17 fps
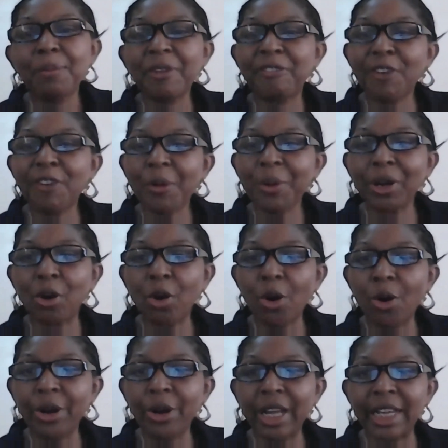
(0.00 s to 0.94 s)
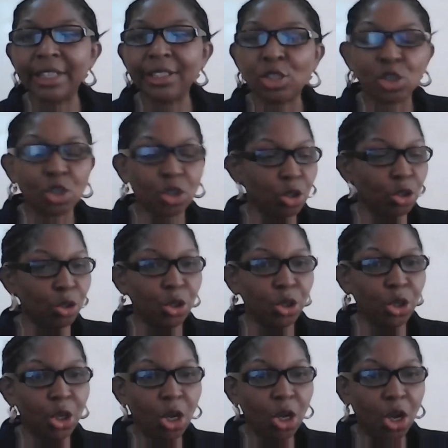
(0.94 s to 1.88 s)
before we go
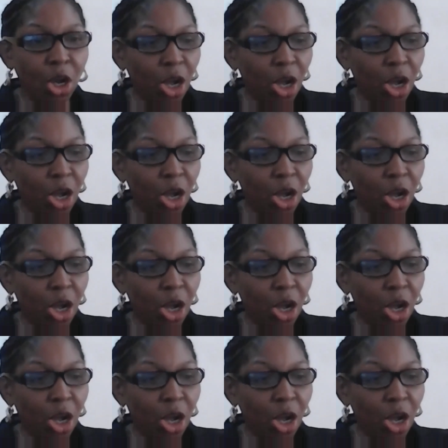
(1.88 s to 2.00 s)
into